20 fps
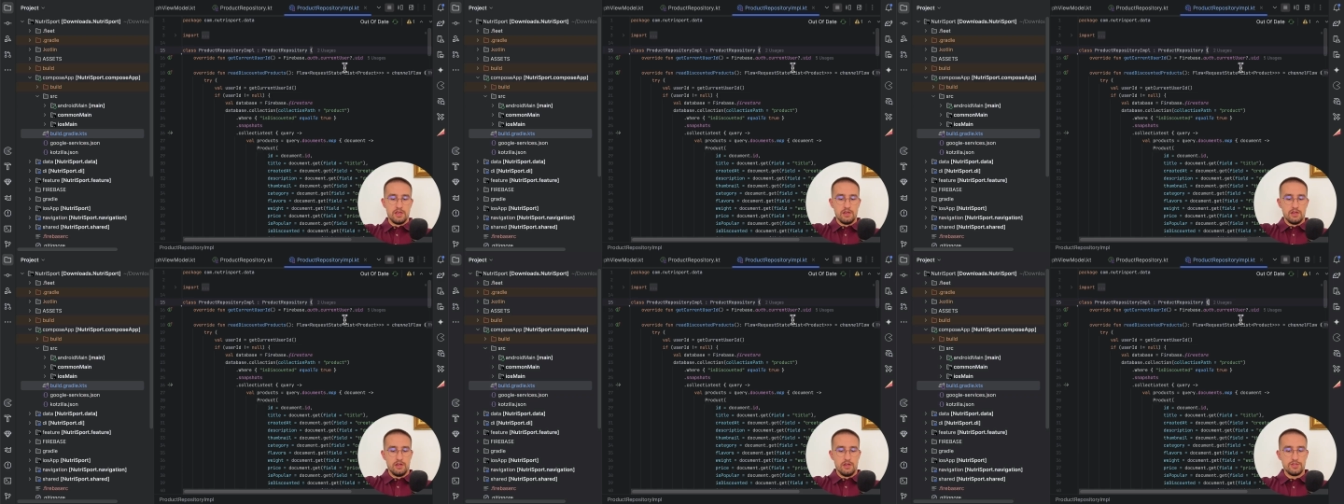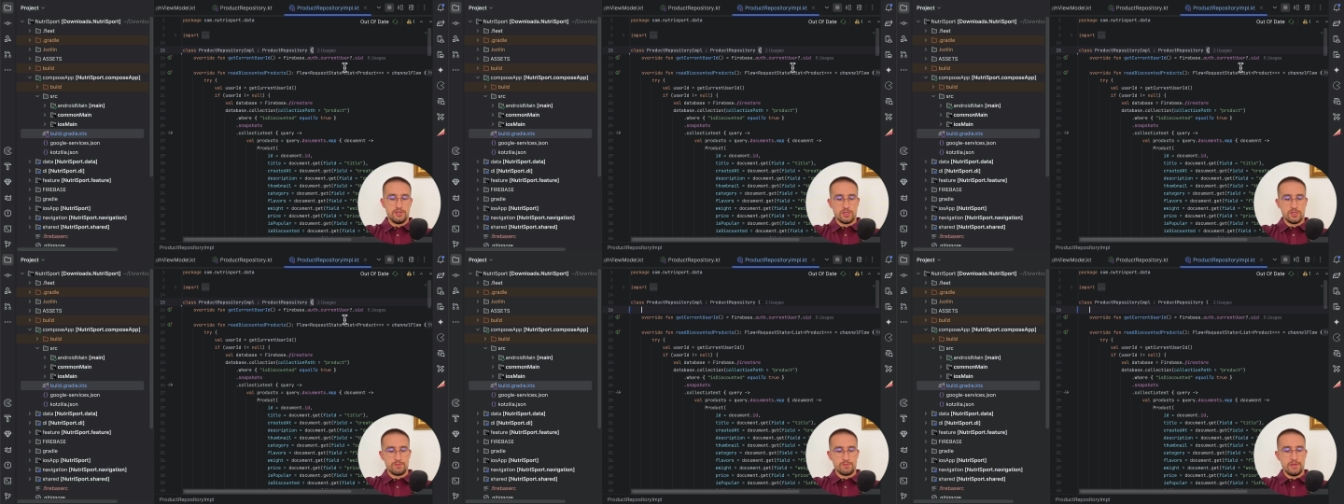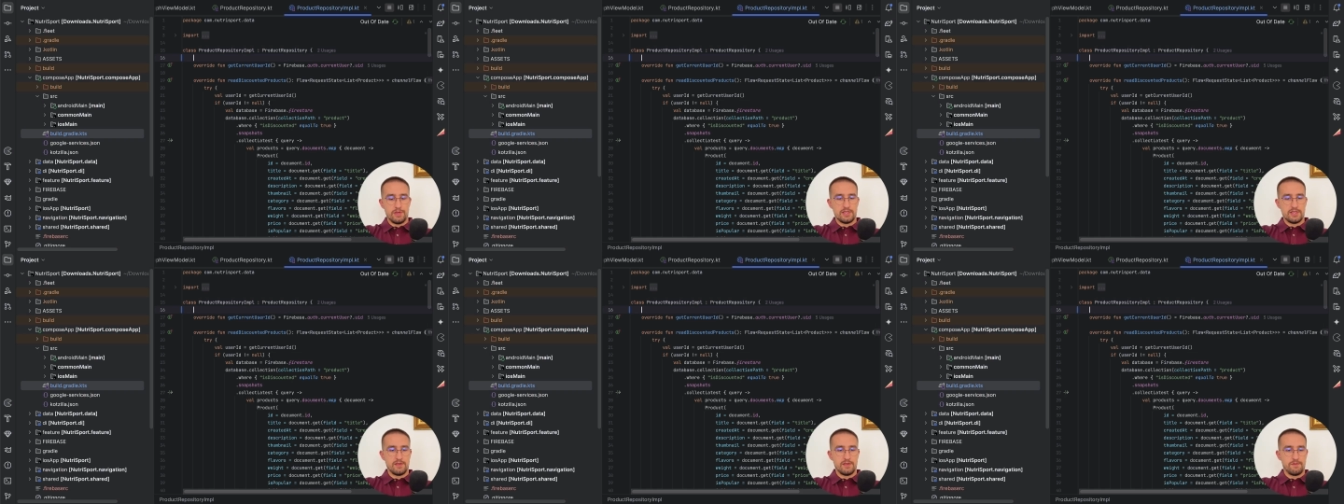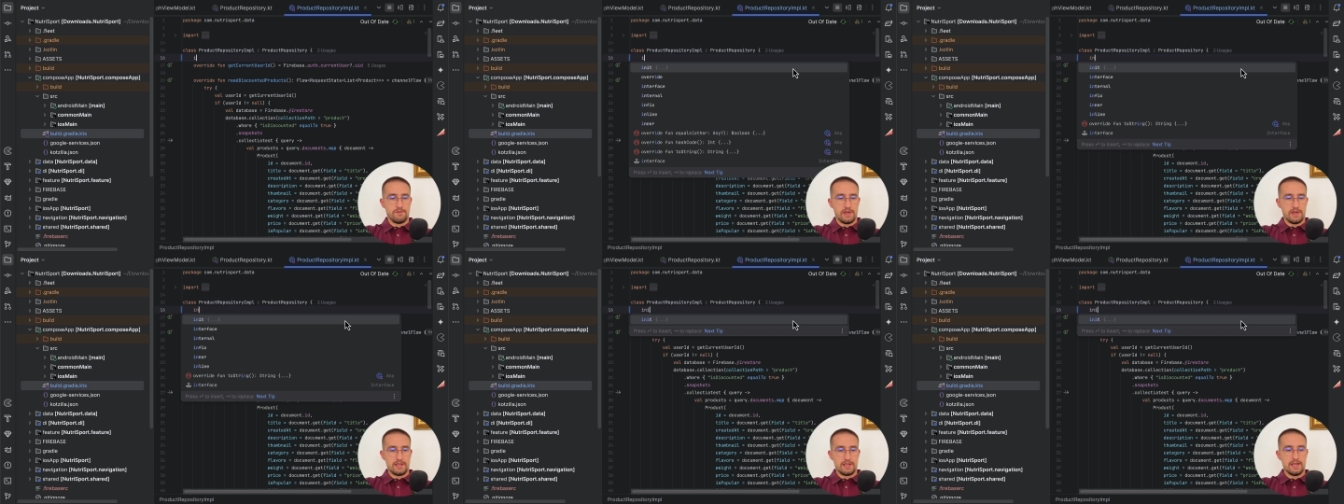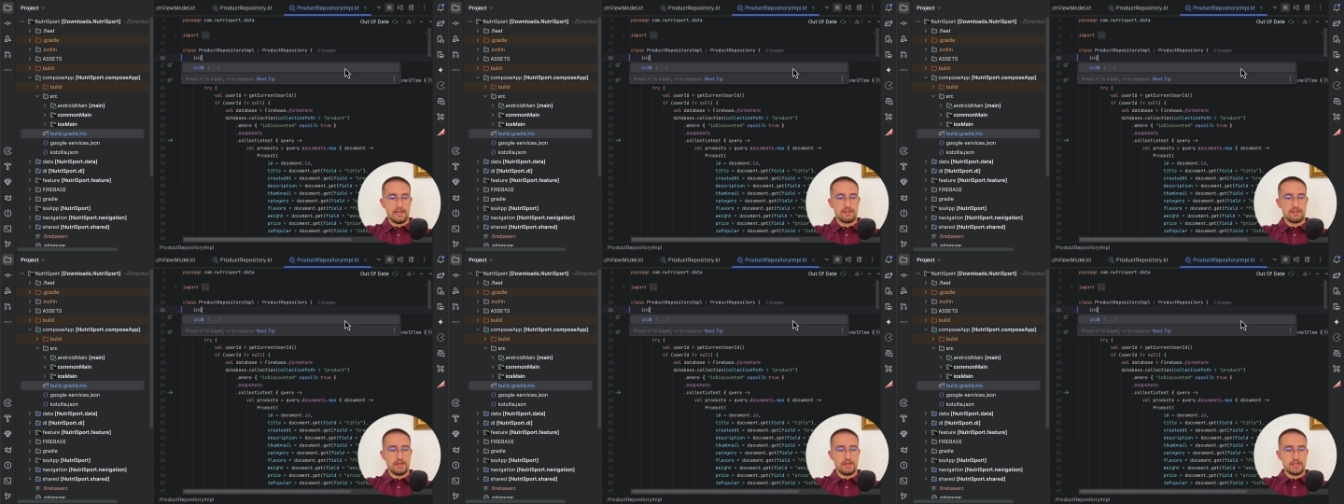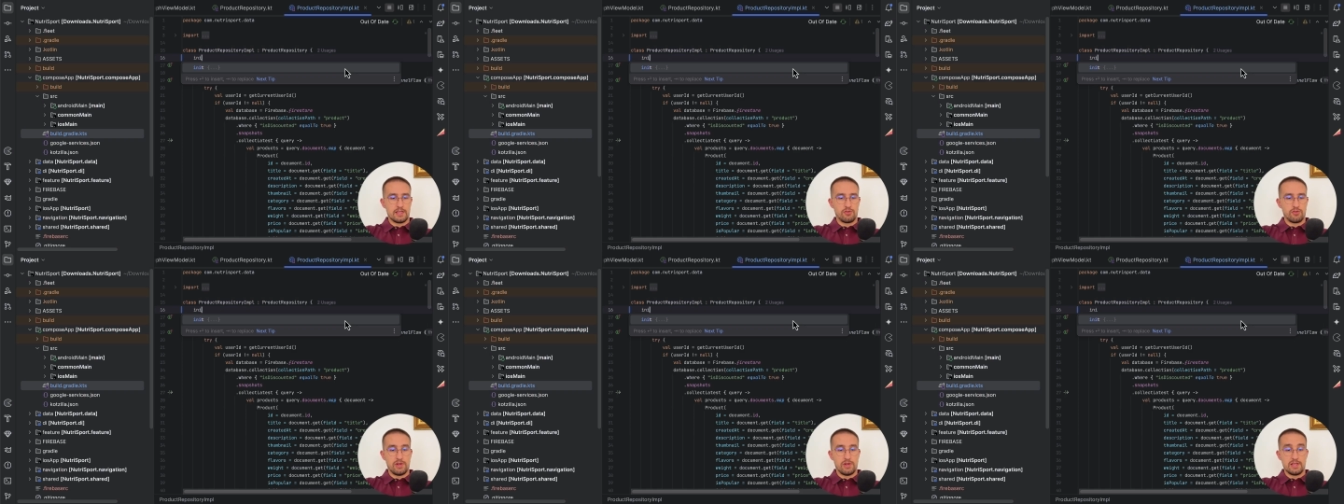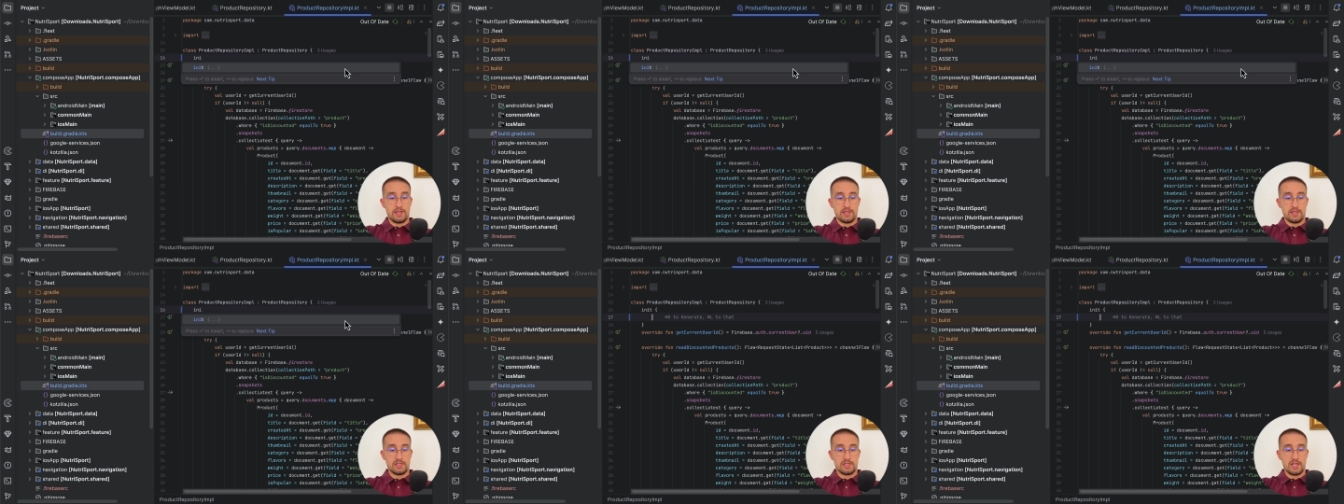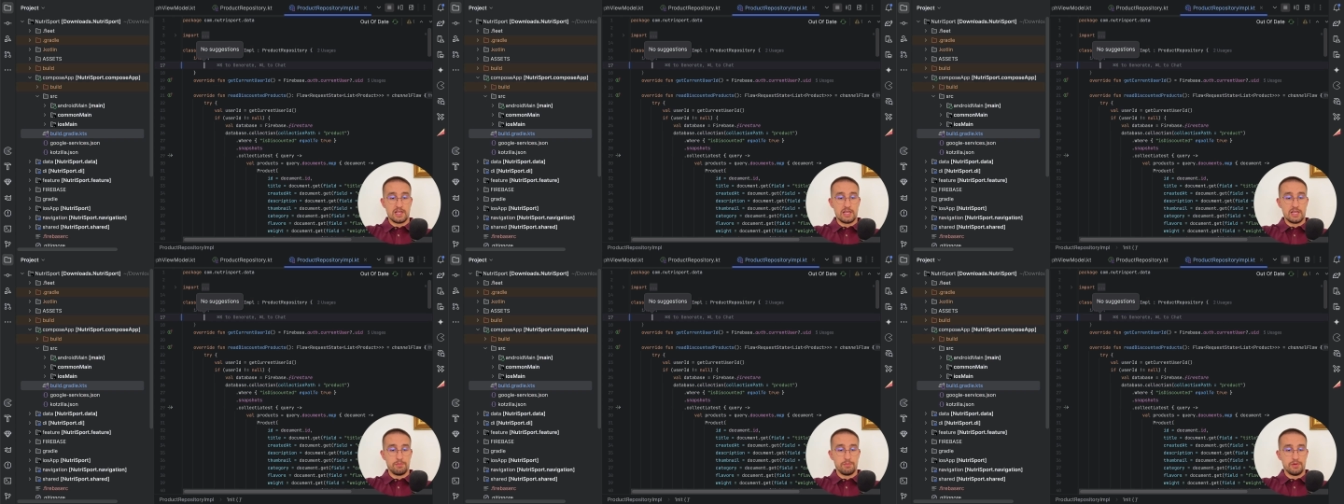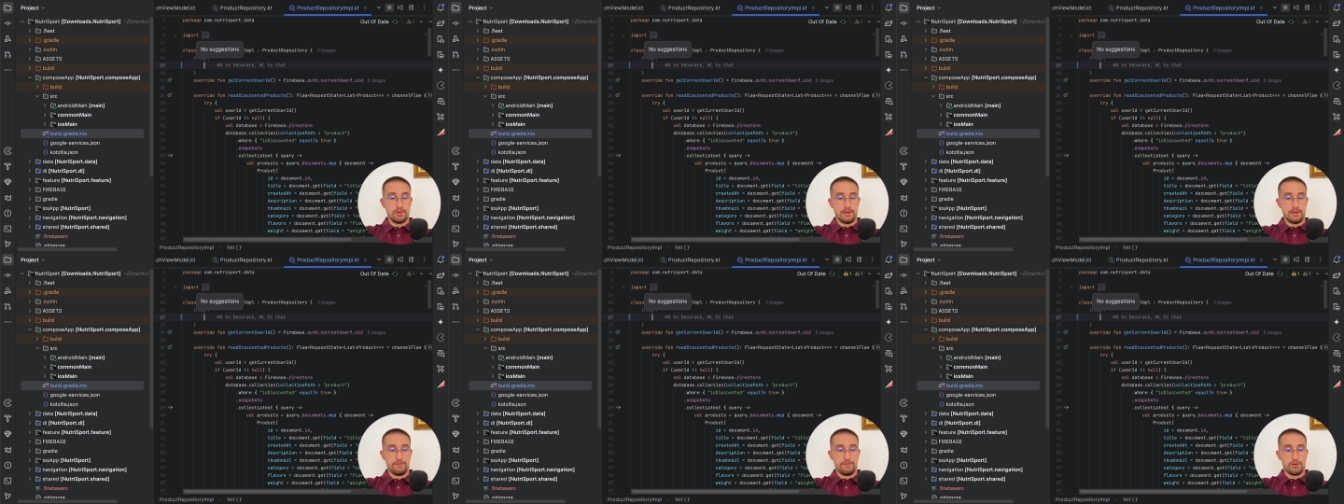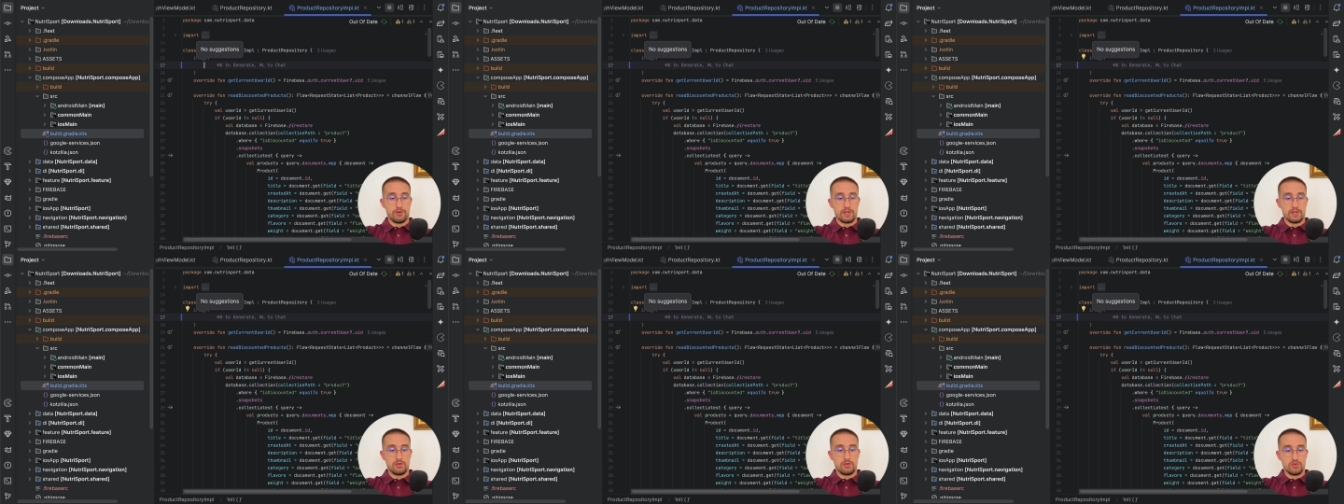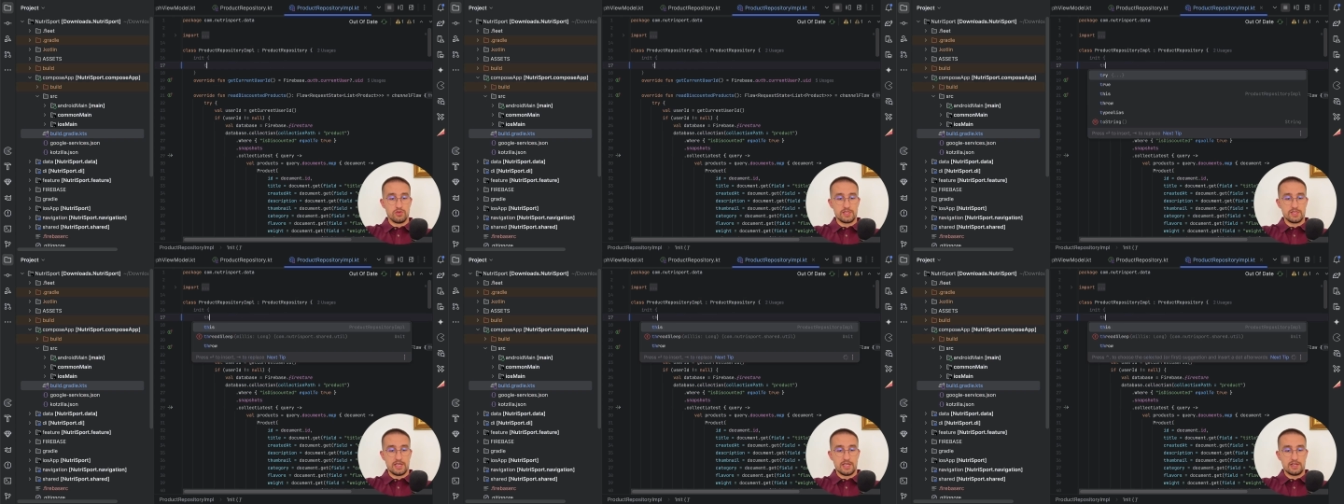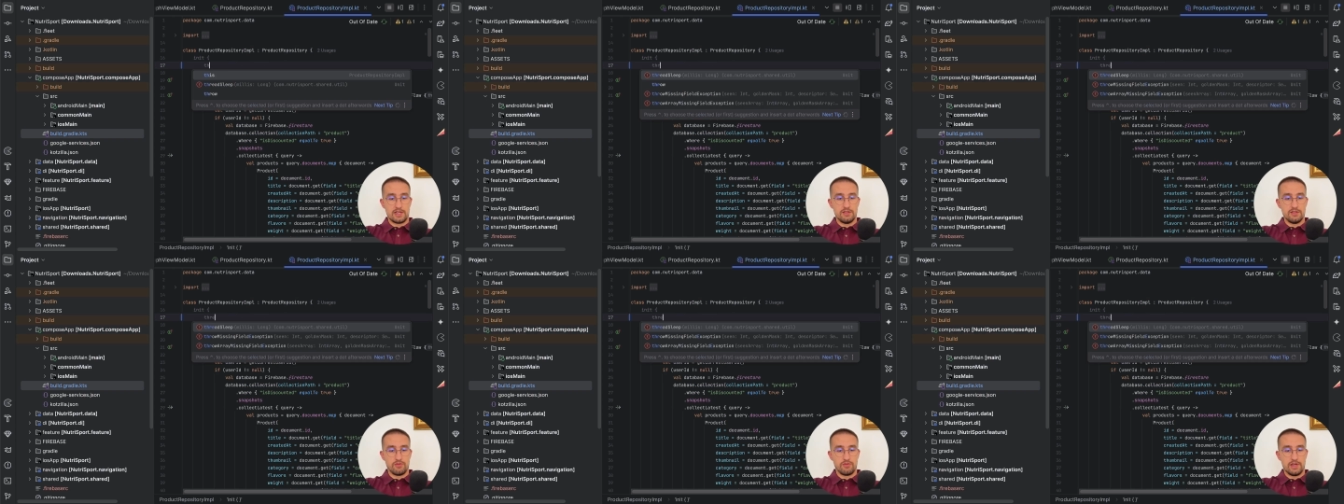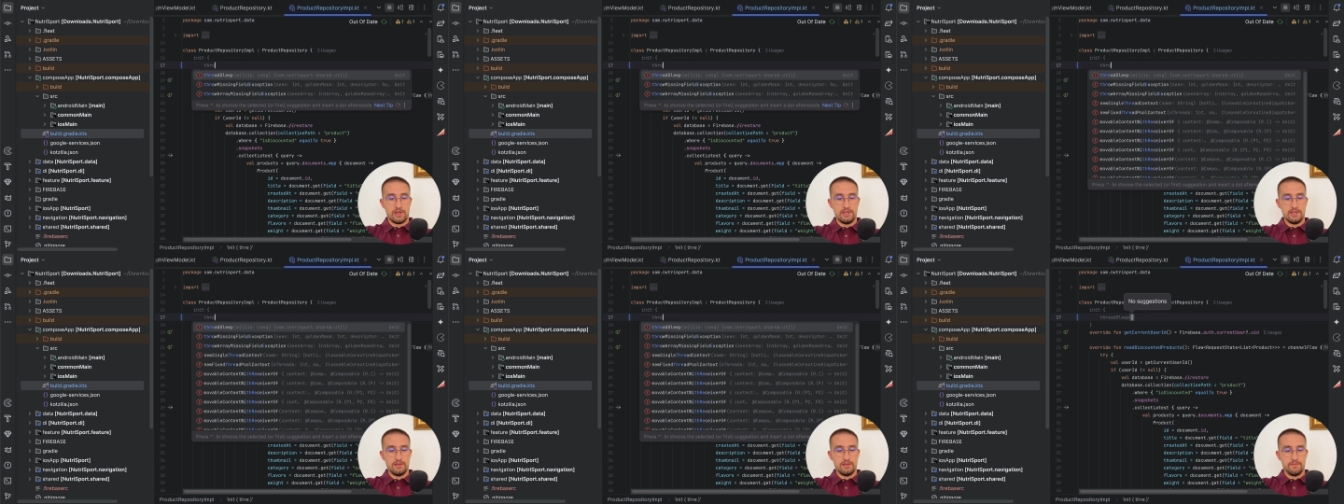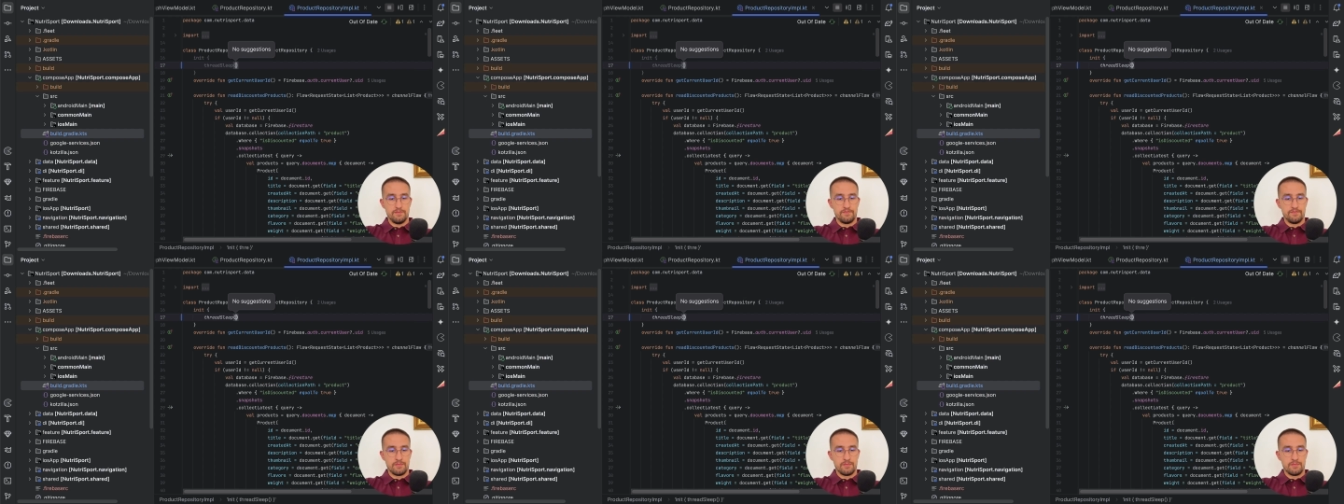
also specify that thread sleep for a 2 second, right?